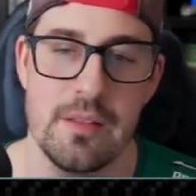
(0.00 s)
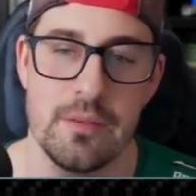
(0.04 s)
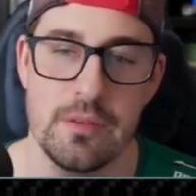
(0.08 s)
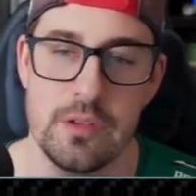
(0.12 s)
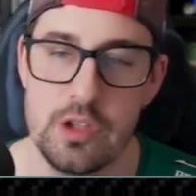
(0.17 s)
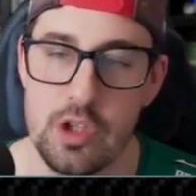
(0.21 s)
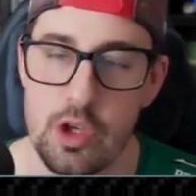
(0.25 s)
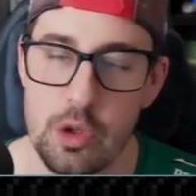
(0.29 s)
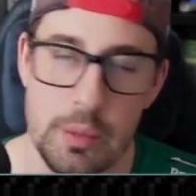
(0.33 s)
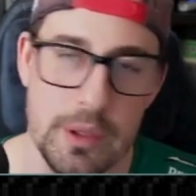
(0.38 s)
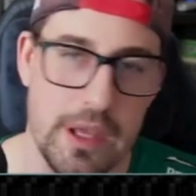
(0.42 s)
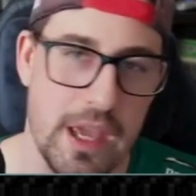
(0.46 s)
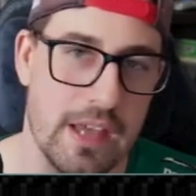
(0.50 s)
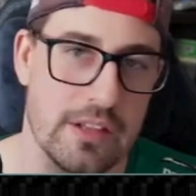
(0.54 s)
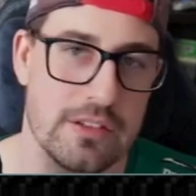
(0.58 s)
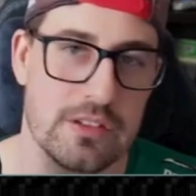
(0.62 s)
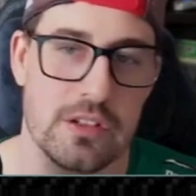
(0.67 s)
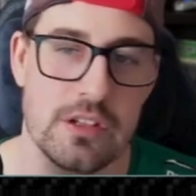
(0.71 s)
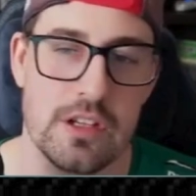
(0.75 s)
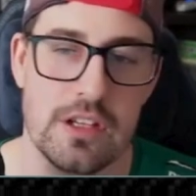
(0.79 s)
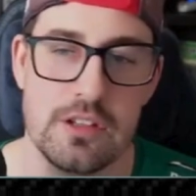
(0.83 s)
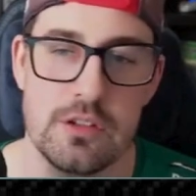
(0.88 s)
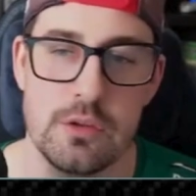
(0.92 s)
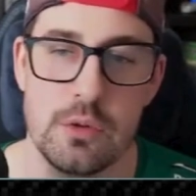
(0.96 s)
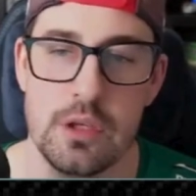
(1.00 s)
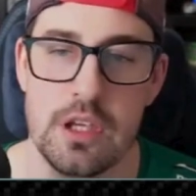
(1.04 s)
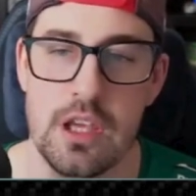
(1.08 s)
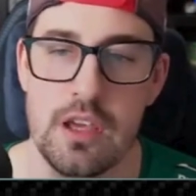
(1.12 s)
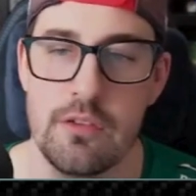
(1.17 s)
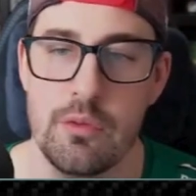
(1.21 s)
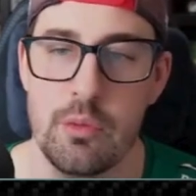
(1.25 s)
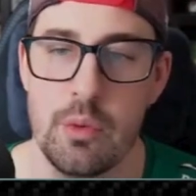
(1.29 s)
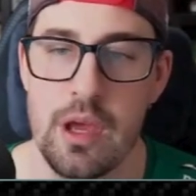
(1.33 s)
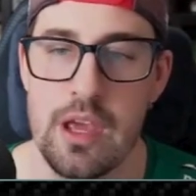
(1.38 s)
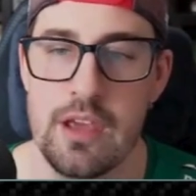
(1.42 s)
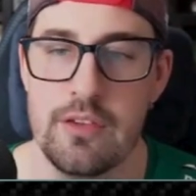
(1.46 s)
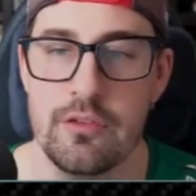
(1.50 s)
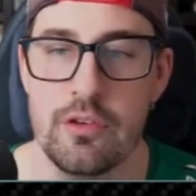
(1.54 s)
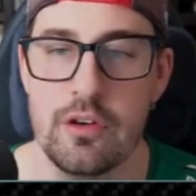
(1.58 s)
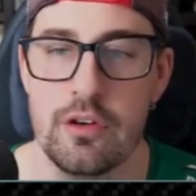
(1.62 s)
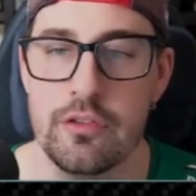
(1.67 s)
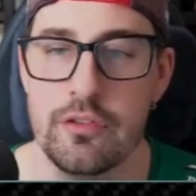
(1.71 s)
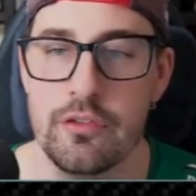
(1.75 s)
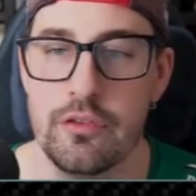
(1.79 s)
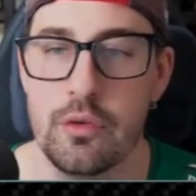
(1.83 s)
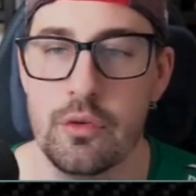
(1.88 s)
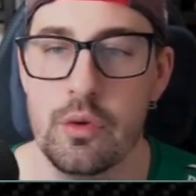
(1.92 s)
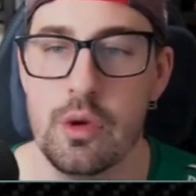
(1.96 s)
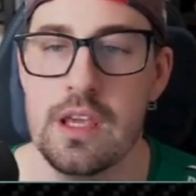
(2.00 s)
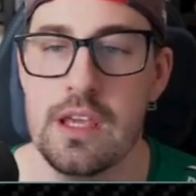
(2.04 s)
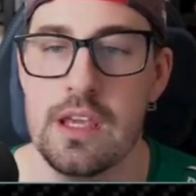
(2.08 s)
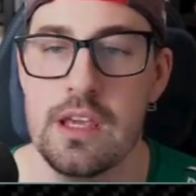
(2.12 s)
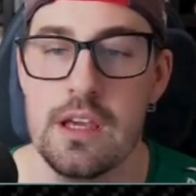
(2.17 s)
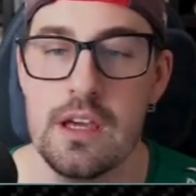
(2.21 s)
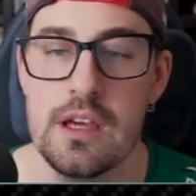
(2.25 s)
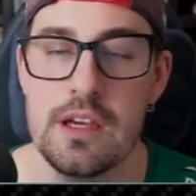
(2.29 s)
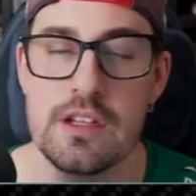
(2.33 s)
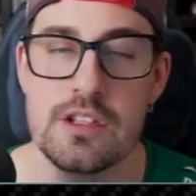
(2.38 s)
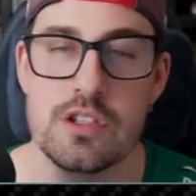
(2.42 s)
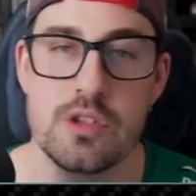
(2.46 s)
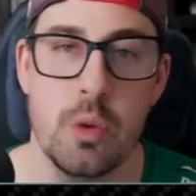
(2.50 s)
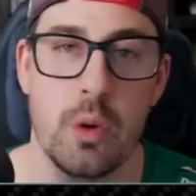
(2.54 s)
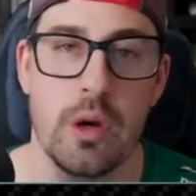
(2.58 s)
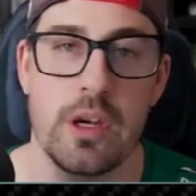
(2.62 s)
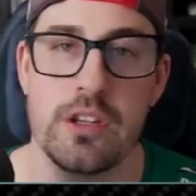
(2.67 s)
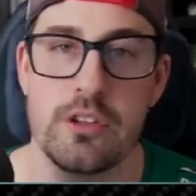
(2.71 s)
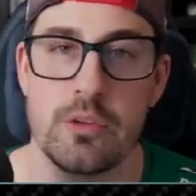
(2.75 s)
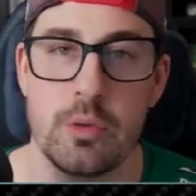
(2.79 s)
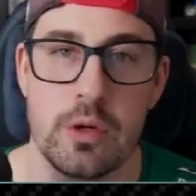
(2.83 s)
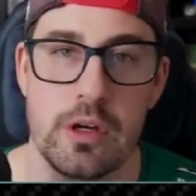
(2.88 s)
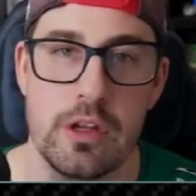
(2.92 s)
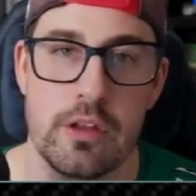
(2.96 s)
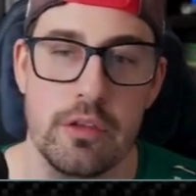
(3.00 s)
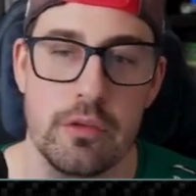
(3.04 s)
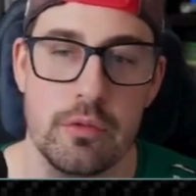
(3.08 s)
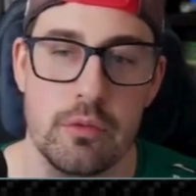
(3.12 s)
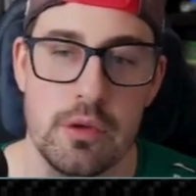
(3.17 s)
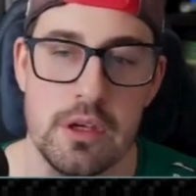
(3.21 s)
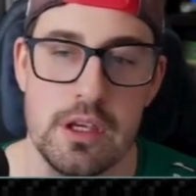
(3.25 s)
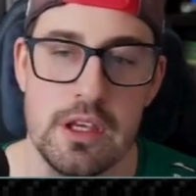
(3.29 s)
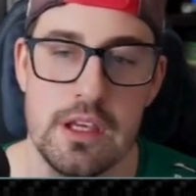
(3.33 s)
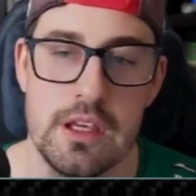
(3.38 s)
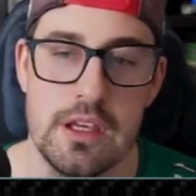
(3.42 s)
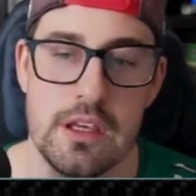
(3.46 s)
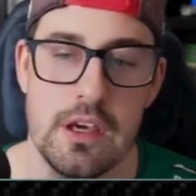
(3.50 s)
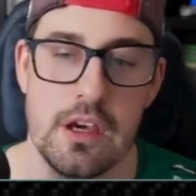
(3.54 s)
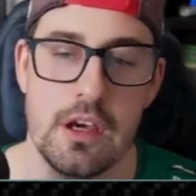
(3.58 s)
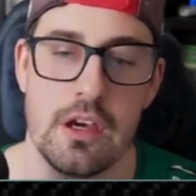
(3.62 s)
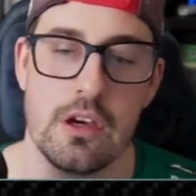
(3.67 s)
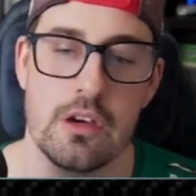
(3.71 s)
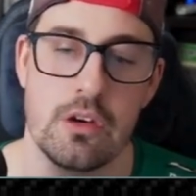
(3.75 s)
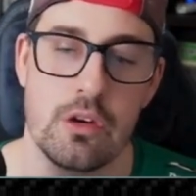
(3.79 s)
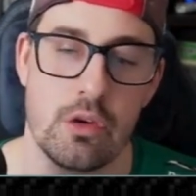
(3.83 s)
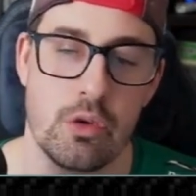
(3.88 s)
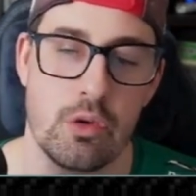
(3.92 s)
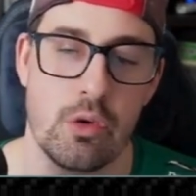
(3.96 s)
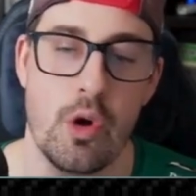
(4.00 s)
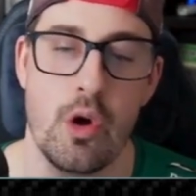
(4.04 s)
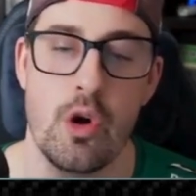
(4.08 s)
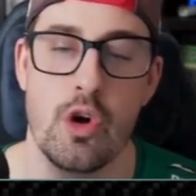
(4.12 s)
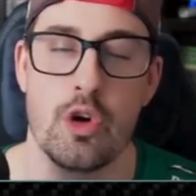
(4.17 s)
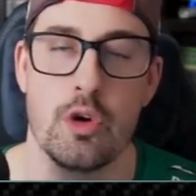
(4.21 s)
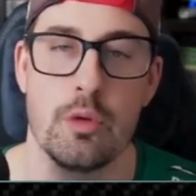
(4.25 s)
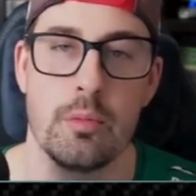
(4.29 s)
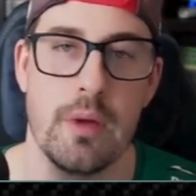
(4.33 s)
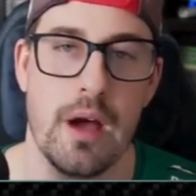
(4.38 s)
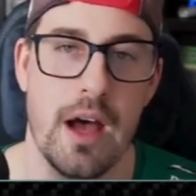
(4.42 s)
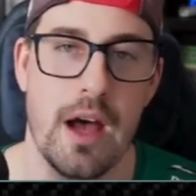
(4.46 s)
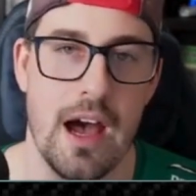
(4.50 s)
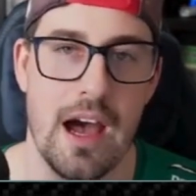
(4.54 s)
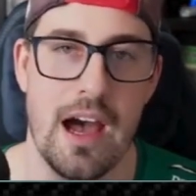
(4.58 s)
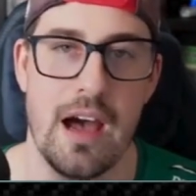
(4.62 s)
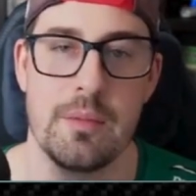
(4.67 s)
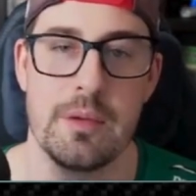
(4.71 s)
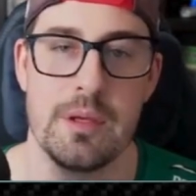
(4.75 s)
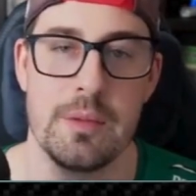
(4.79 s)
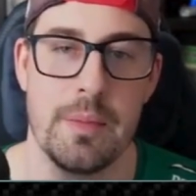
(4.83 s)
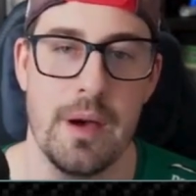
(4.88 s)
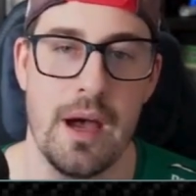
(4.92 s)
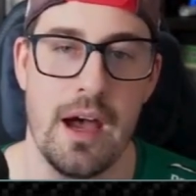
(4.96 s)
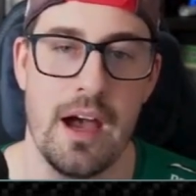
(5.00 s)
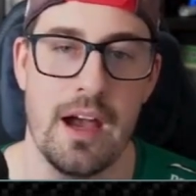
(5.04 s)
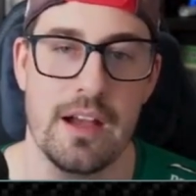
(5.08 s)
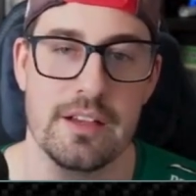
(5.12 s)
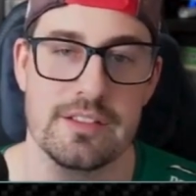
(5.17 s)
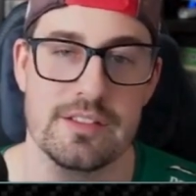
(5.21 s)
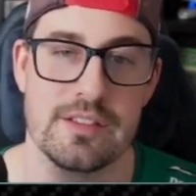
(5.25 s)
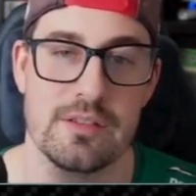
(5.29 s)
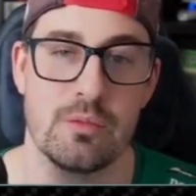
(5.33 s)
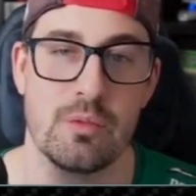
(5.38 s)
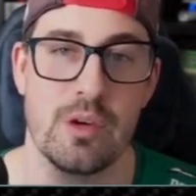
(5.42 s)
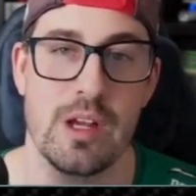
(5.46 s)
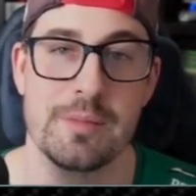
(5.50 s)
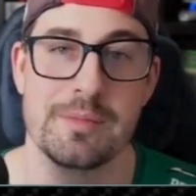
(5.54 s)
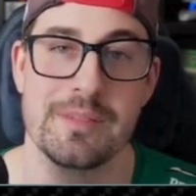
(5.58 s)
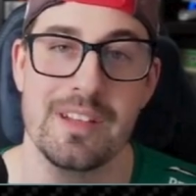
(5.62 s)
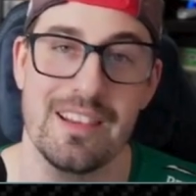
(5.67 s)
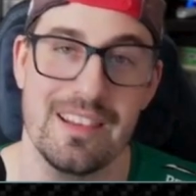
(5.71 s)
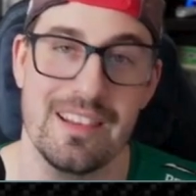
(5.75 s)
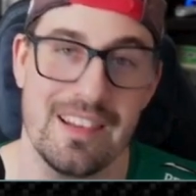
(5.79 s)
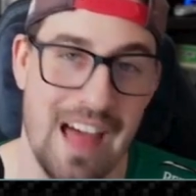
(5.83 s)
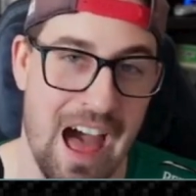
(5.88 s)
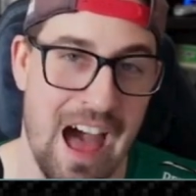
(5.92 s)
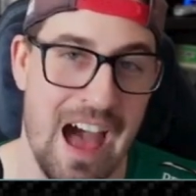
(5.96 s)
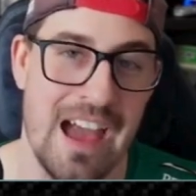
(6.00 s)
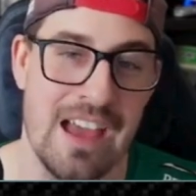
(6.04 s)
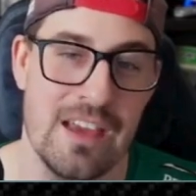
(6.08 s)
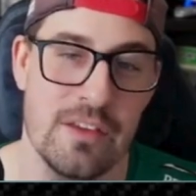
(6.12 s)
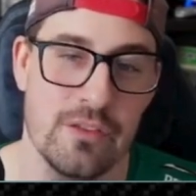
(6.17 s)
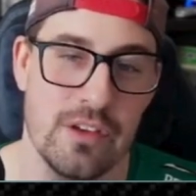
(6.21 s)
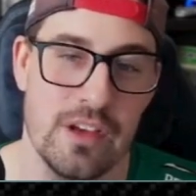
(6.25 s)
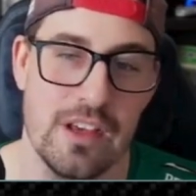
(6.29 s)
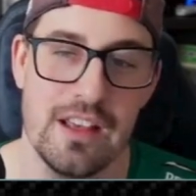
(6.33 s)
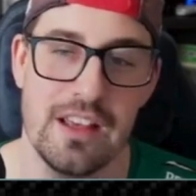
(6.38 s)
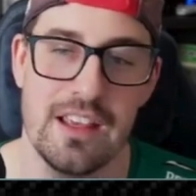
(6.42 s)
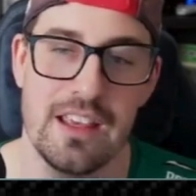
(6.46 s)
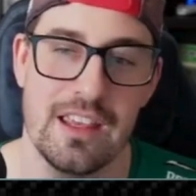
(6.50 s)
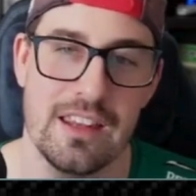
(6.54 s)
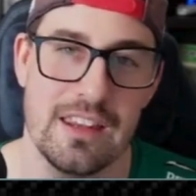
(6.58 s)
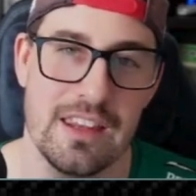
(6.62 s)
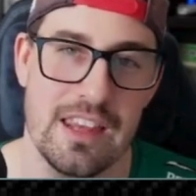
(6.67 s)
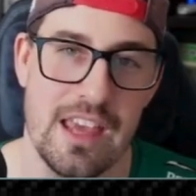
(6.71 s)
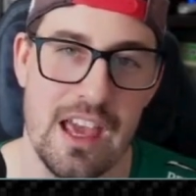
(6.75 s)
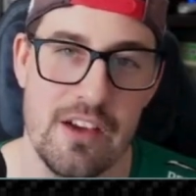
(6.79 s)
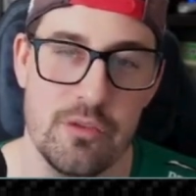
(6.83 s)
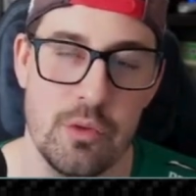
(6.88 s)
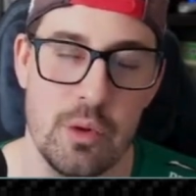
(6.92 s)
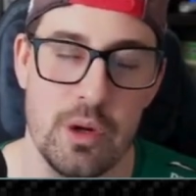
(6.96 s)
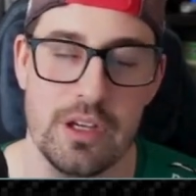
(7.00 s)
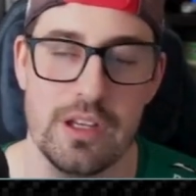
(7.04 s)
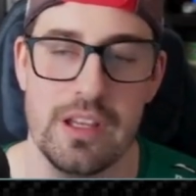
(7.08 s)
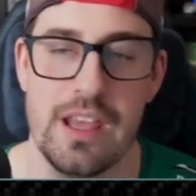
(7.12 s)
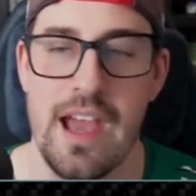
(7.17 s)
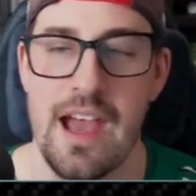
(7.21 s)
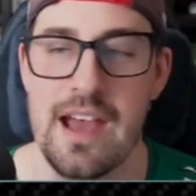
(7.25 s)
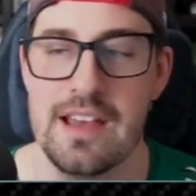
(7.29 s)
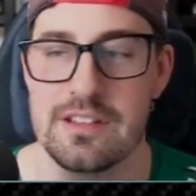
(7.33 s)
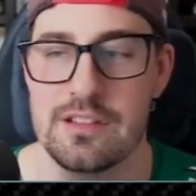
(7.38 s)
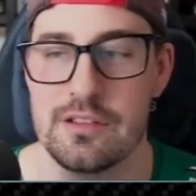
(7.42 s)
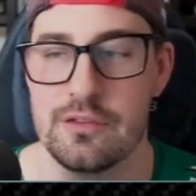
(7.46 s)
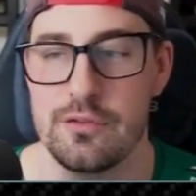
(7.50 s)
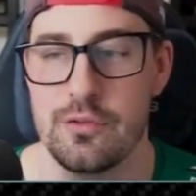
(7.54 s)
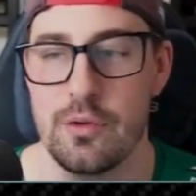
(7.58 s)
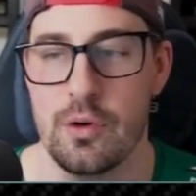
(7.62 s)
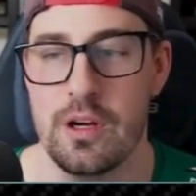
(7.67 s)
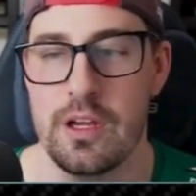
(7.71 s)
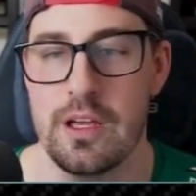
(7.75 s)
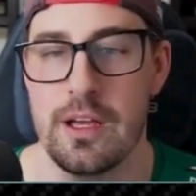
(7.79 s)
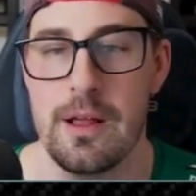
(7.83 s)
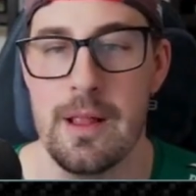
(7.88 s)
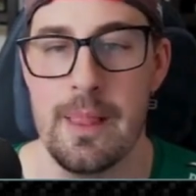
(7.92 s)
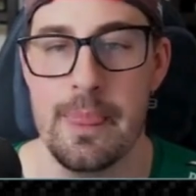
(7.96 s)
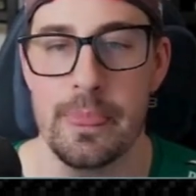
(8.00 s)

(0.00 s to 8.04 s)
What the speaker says: You'll be entered into a giveaway for a free 2023 Chrome hobby box ripped live in the F1 Castle for you.